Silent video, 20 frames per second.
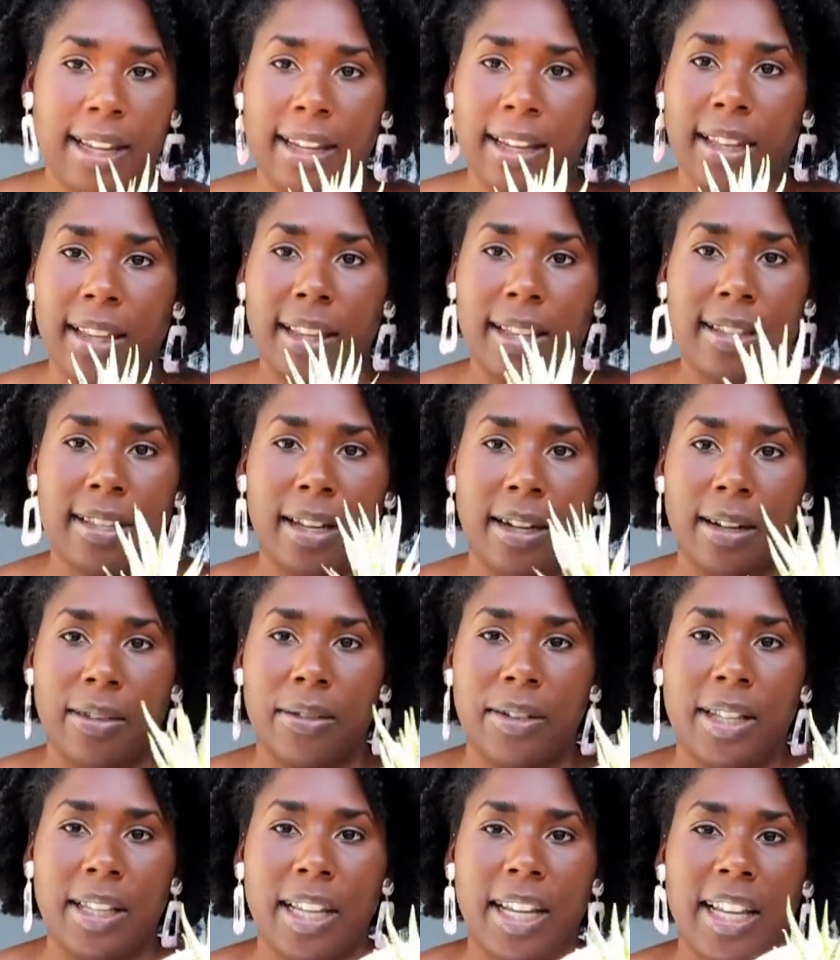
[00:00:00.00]
Succulents are
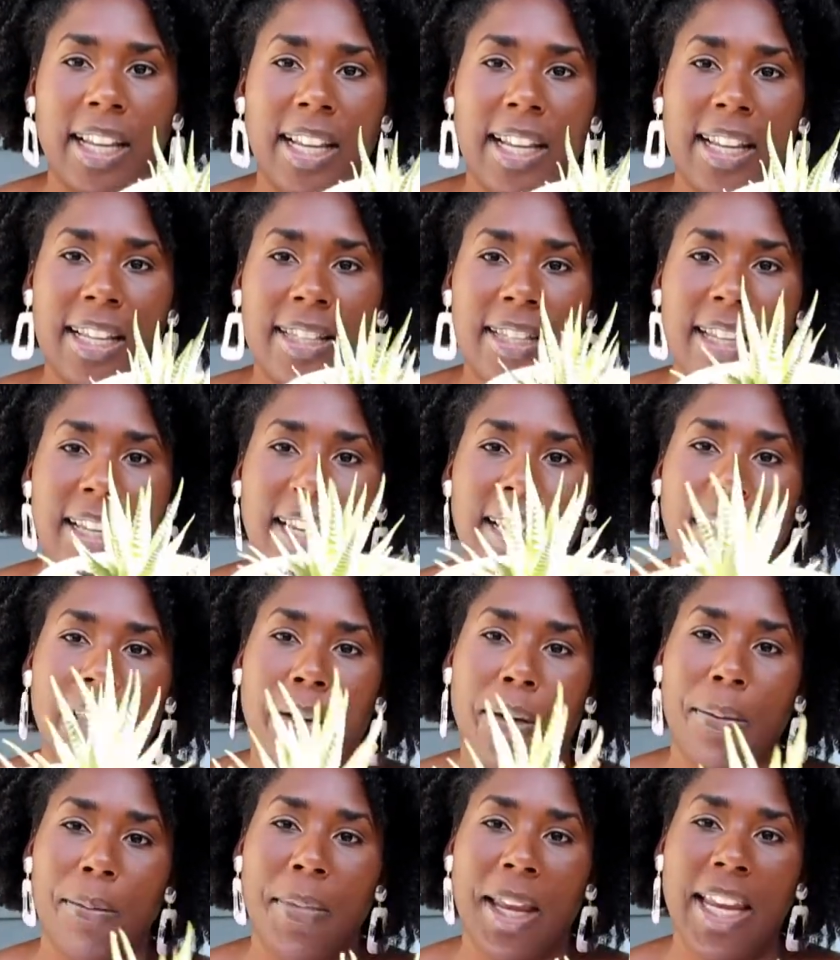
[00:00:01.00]
really easy,
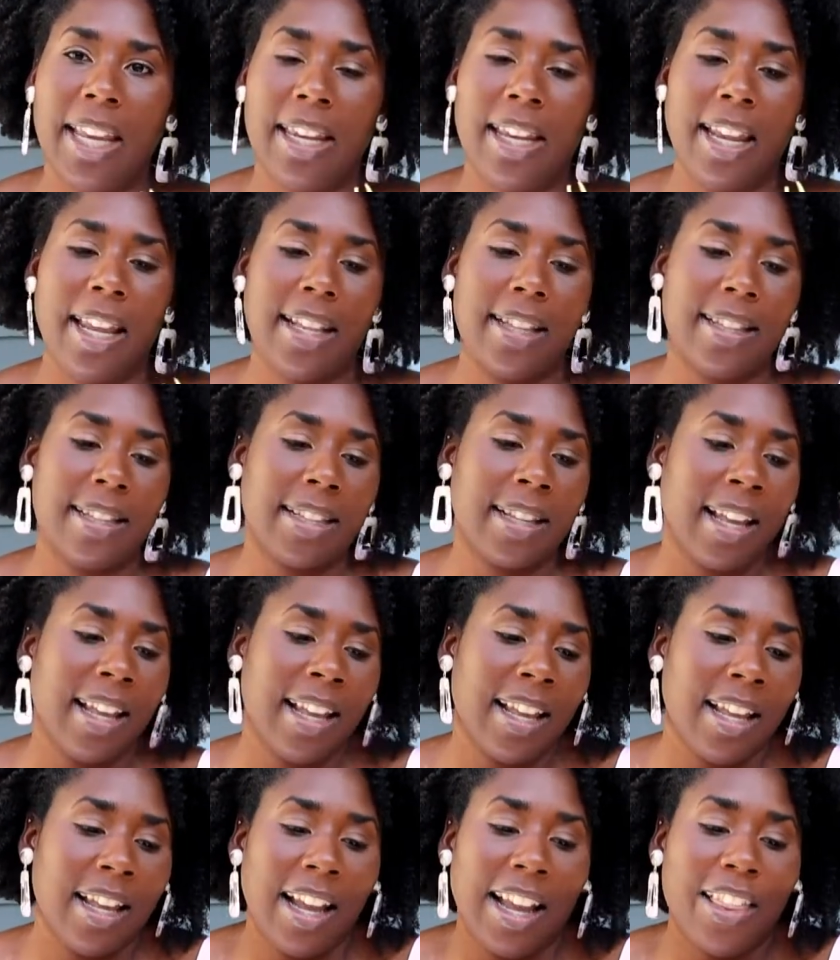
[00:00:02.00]
low maintenance,
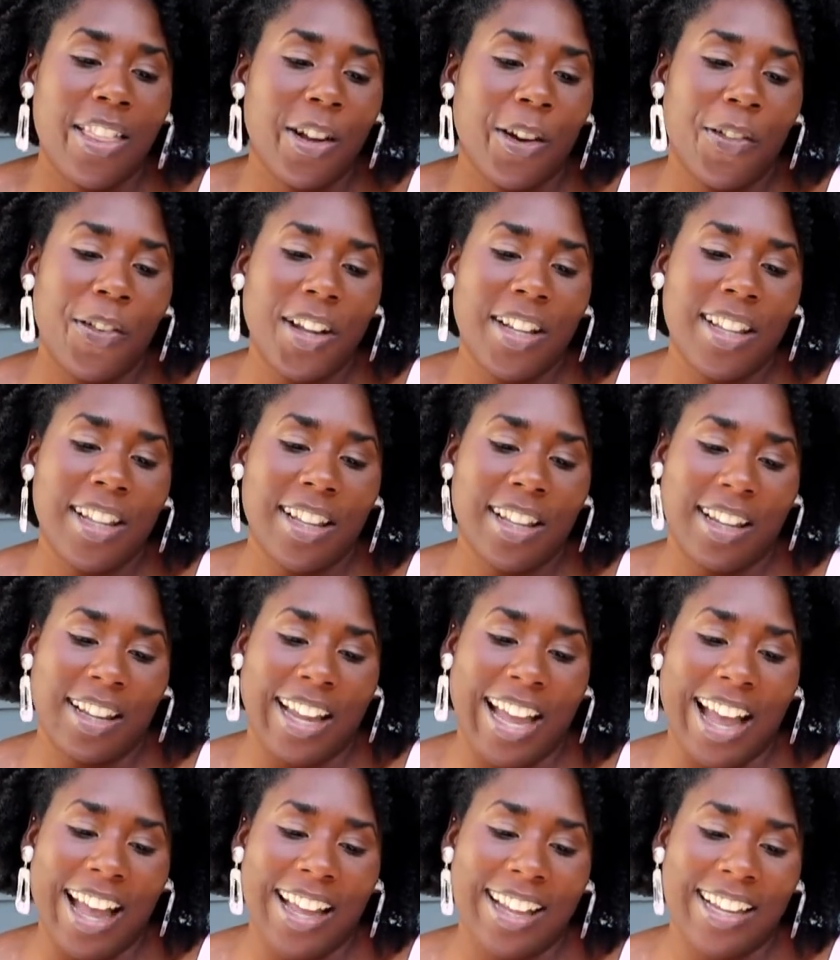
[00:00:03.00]
and they're fun to
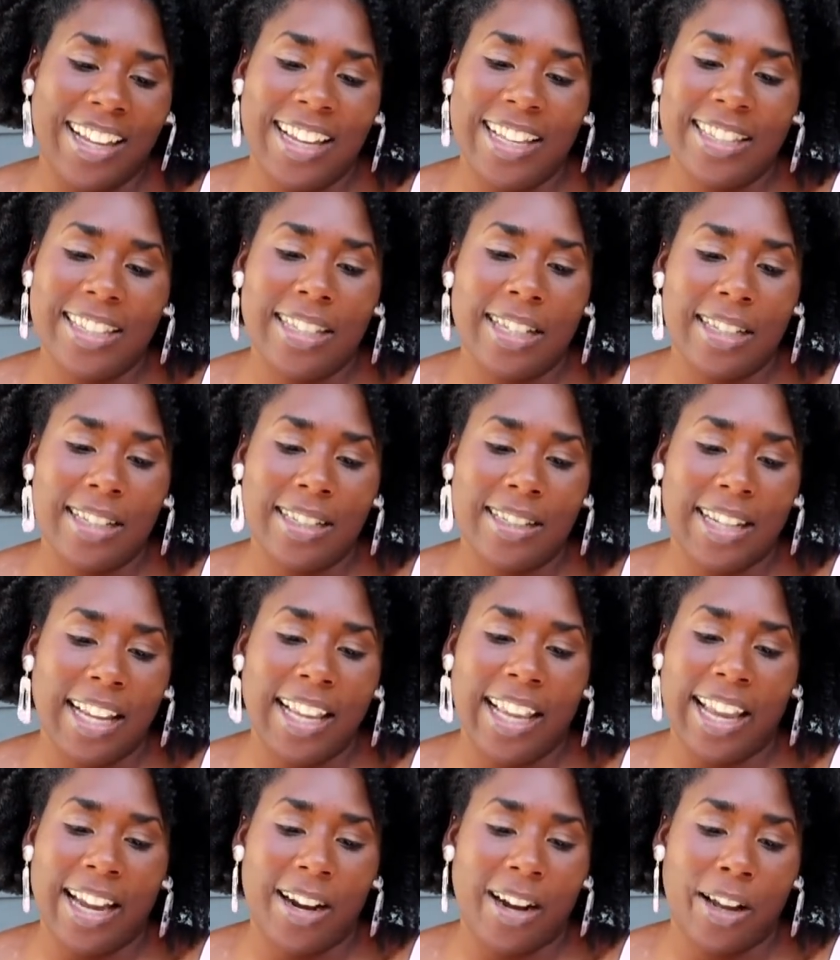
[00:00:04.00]
look at, easy to
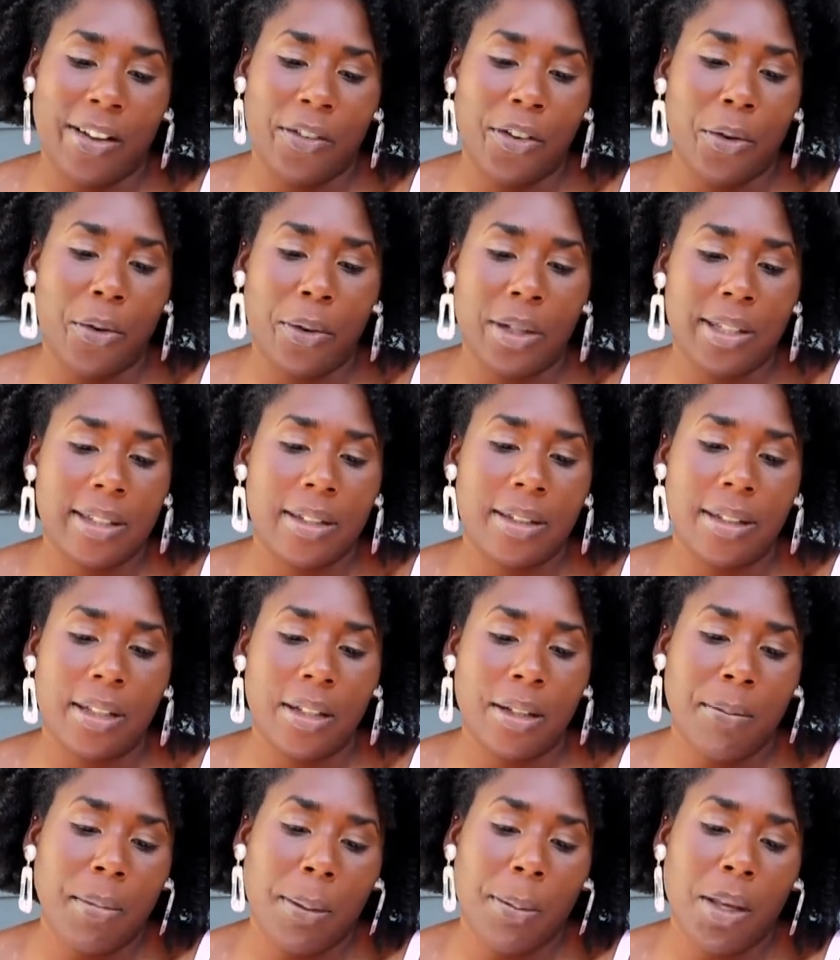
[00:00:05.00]
take care of.
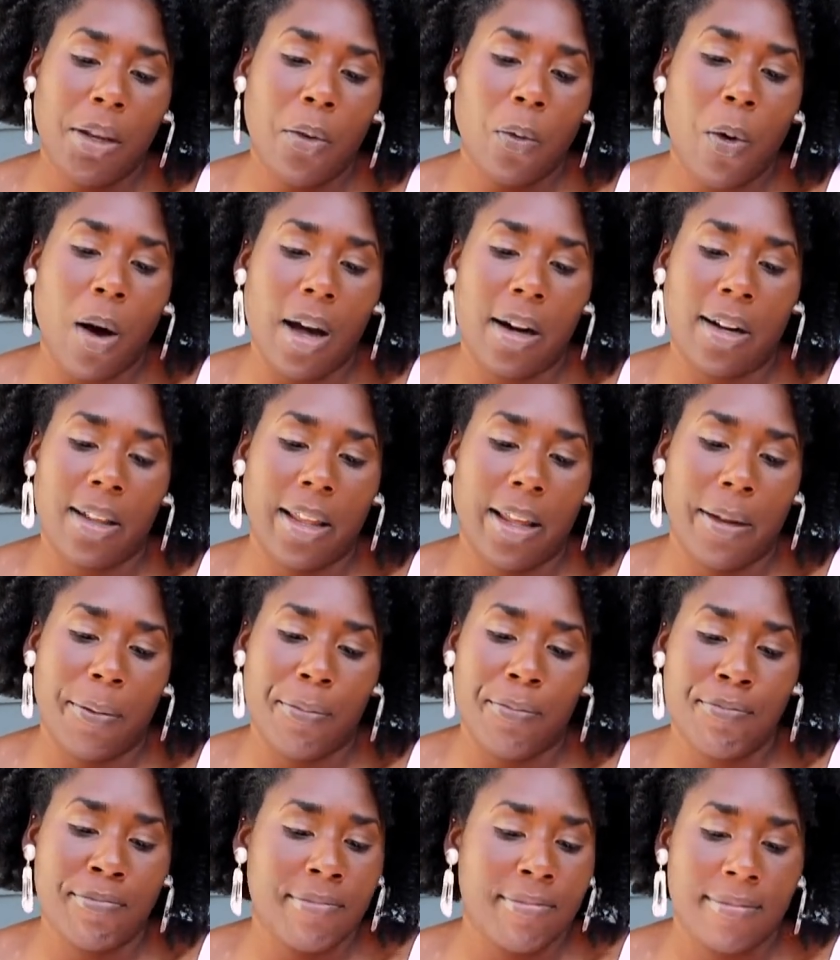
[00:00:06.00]
Maybe you water
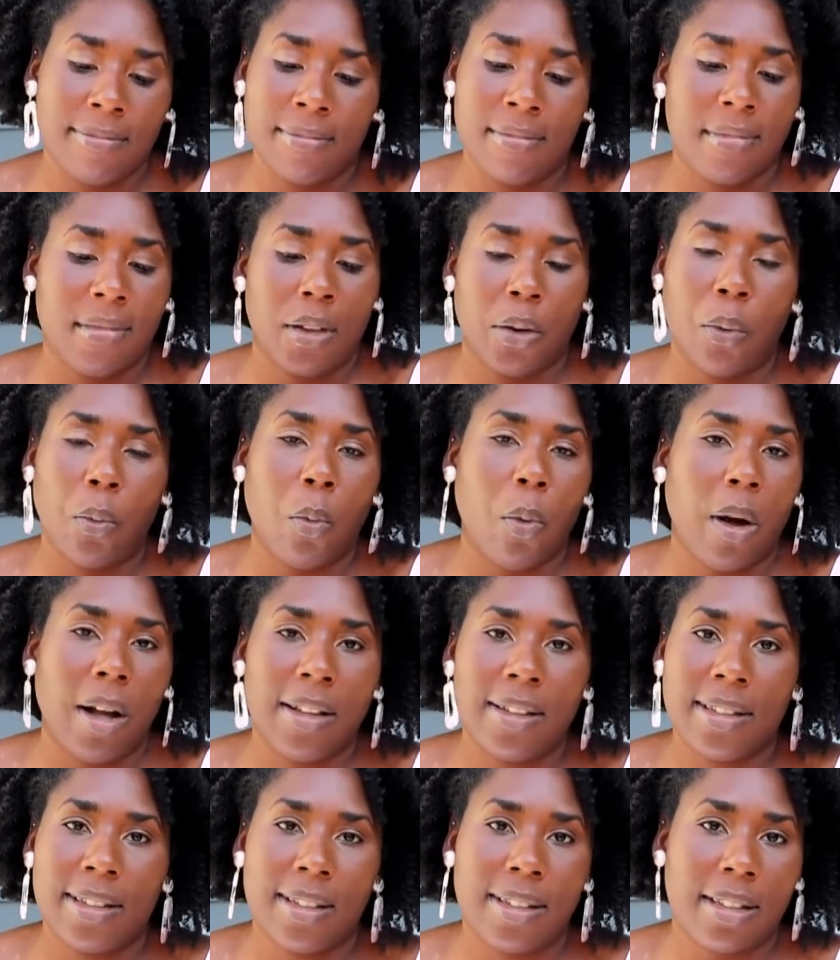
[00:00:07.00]
them
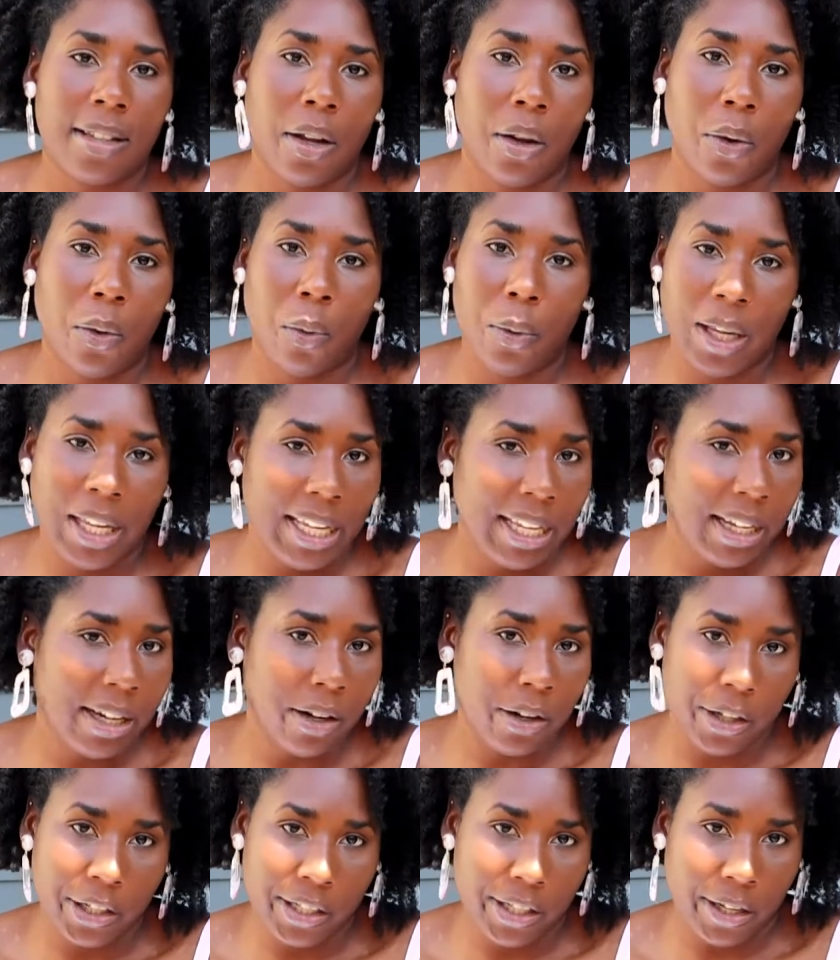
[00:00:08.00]
once a week
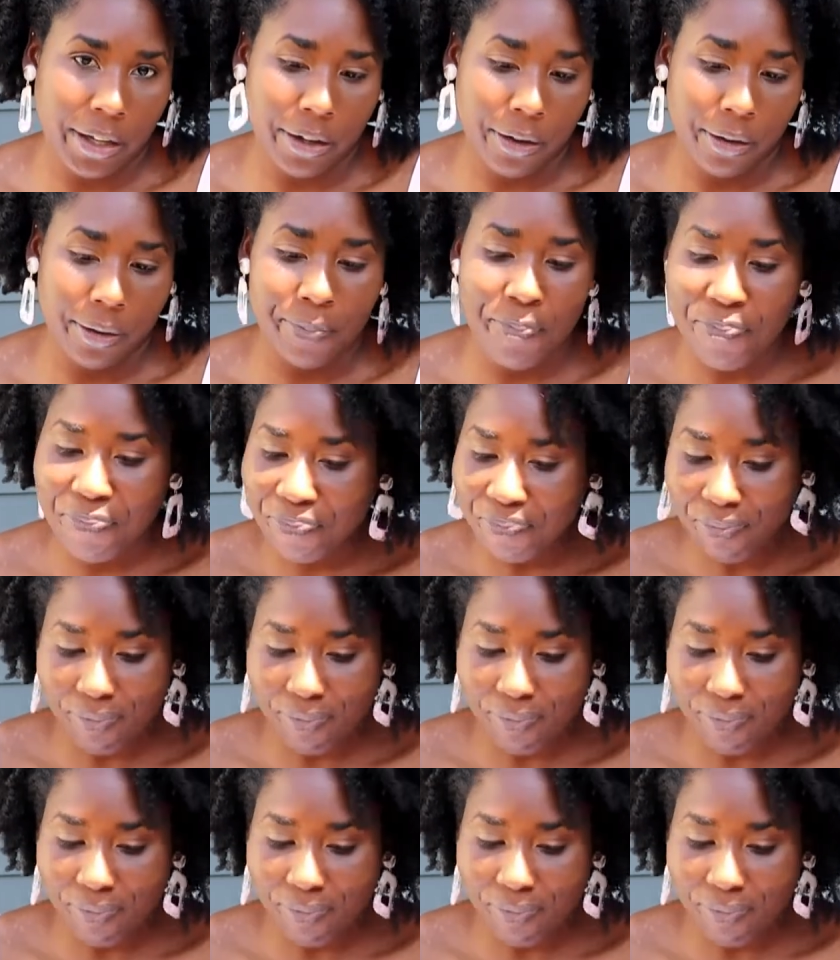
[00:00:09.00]
or so.